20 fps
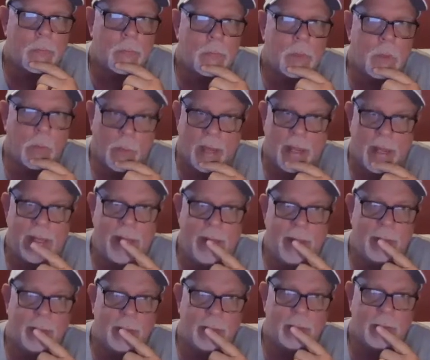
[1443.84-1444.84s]
You ready?
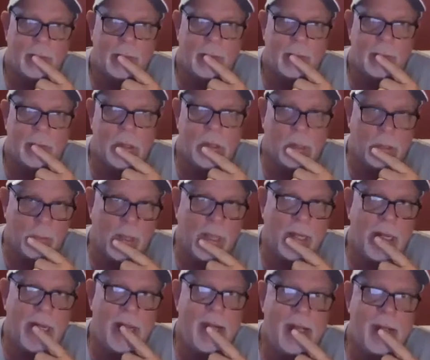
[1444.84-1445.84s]
You
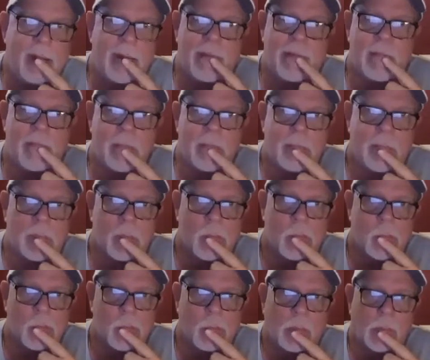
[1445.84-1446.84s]
committed?
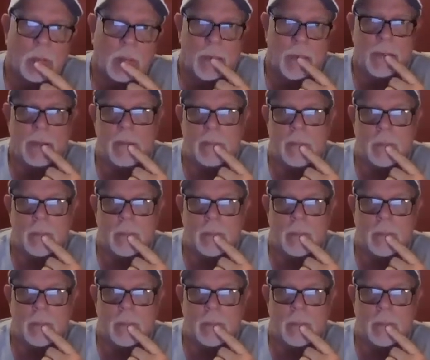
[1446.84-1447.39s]
Good.